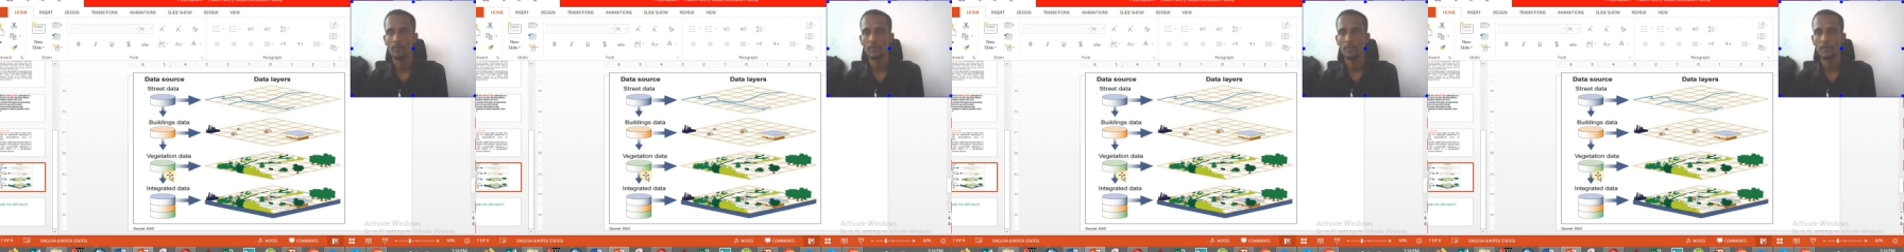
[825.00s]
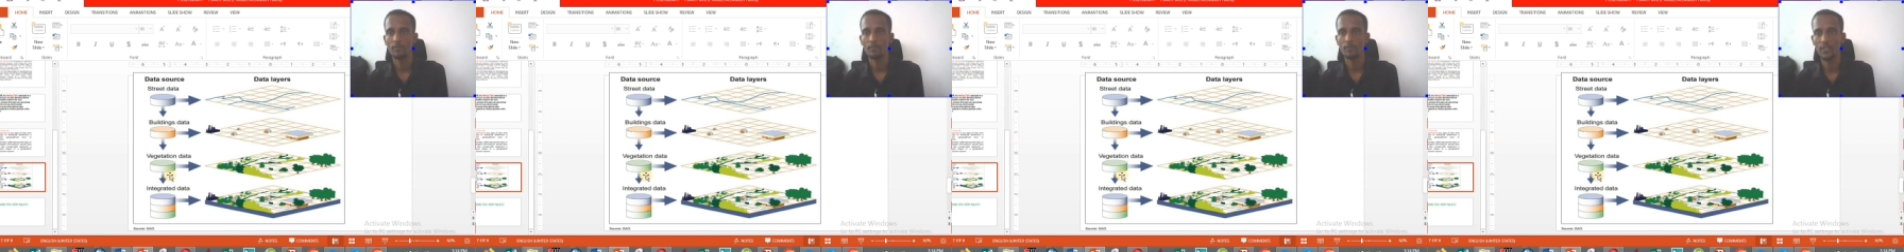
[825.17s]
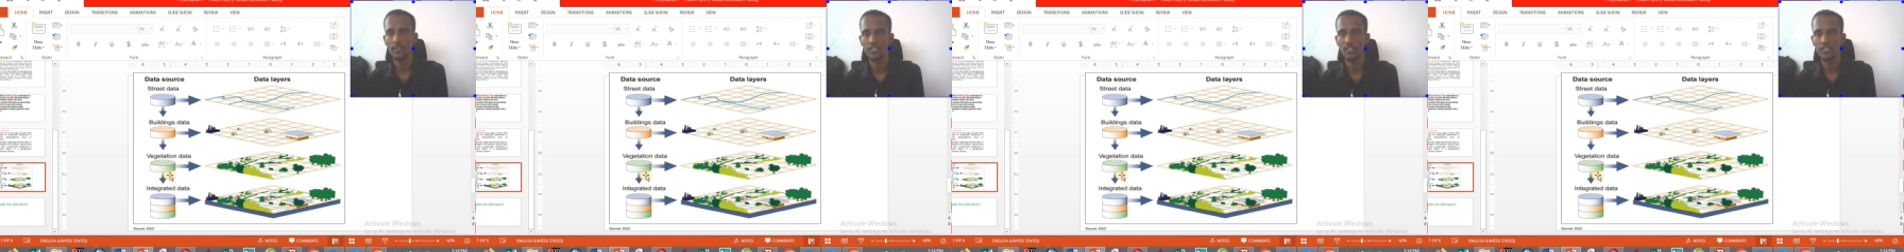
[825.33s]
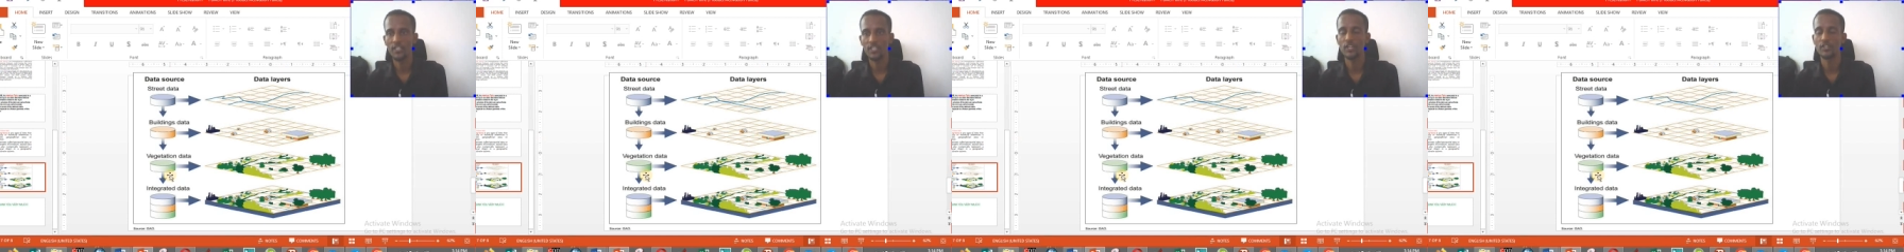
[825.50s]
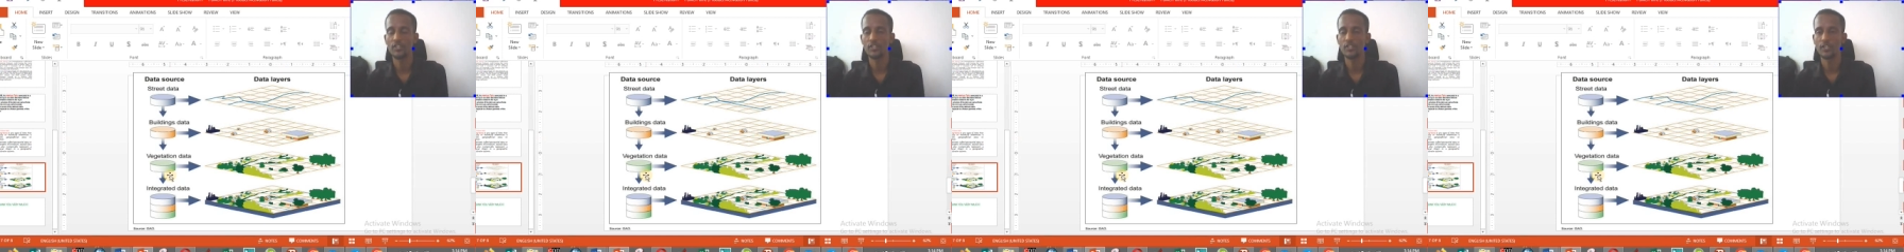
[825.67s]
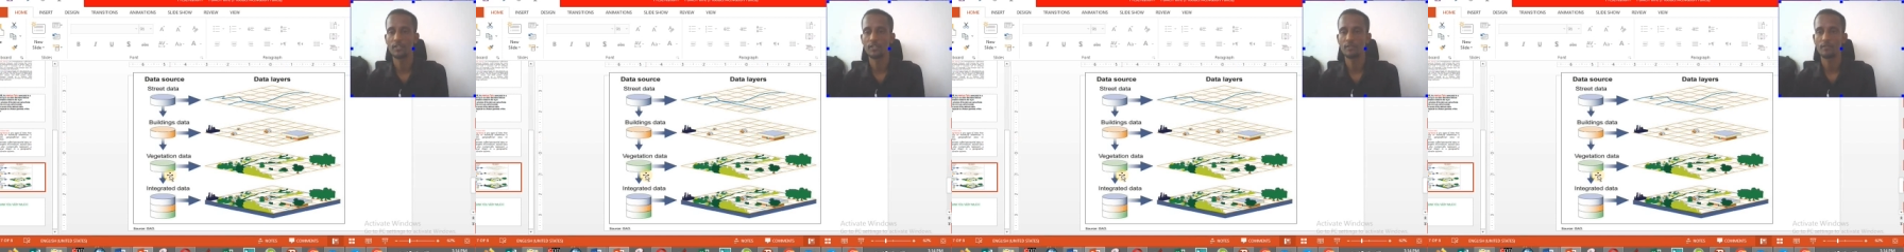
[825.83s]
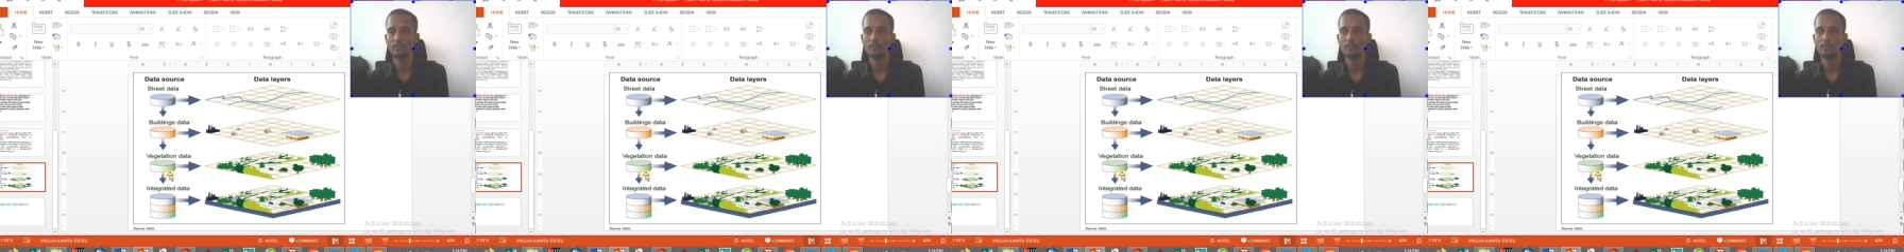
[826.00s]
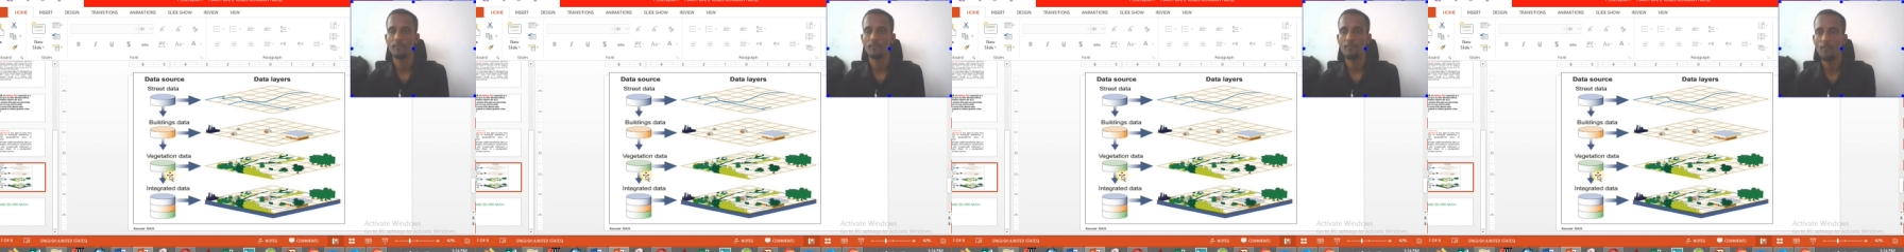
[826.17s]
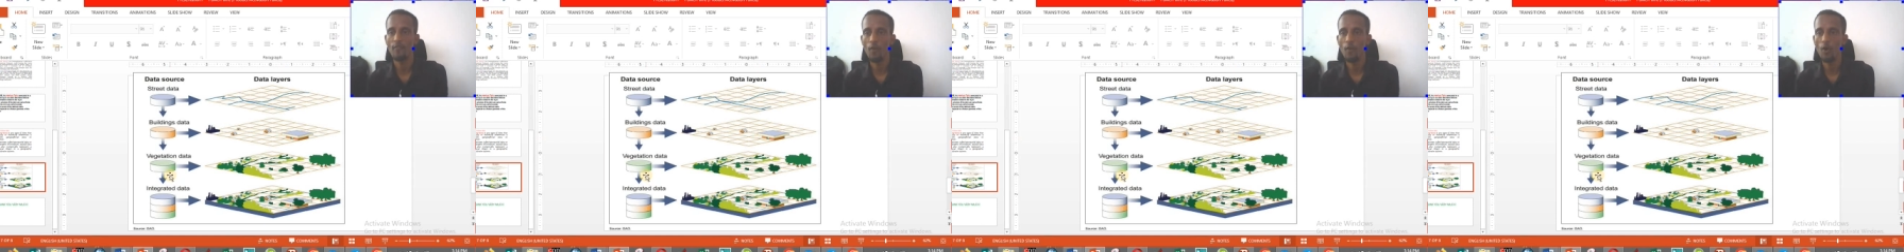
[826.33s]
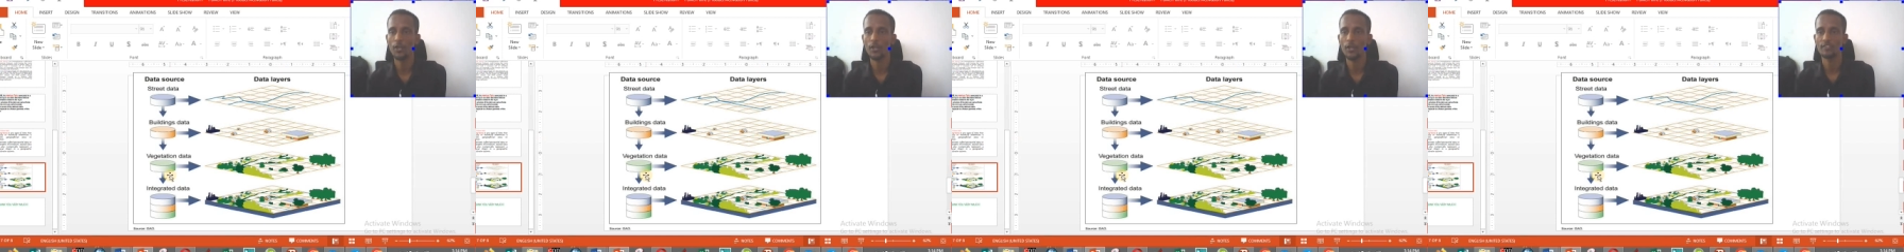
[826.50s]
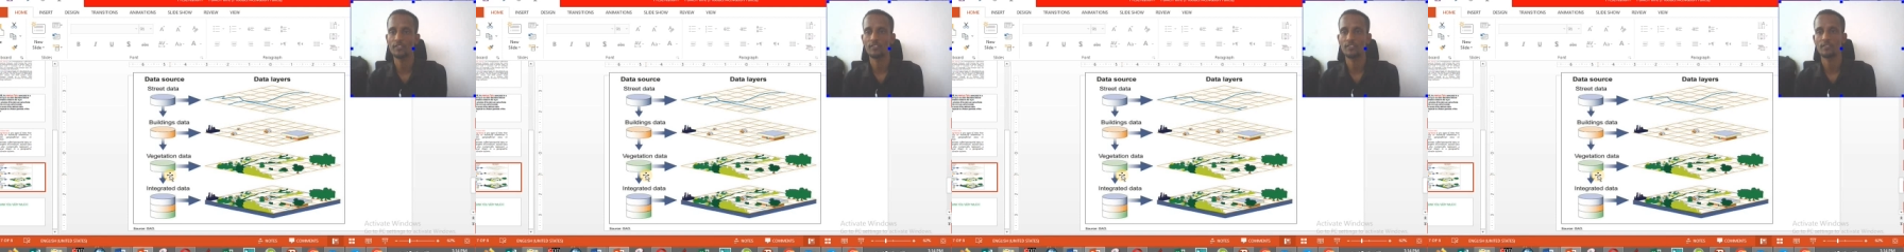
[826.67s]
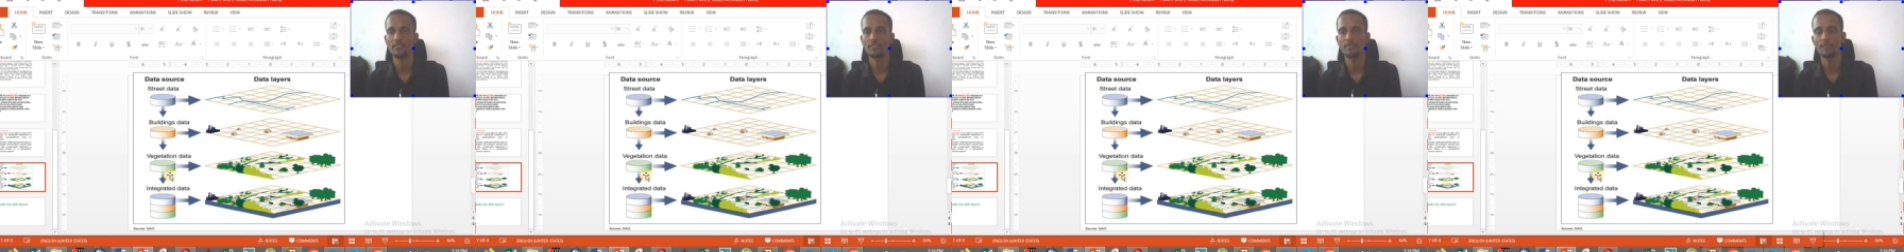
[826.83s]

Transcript: Vegetation, forest,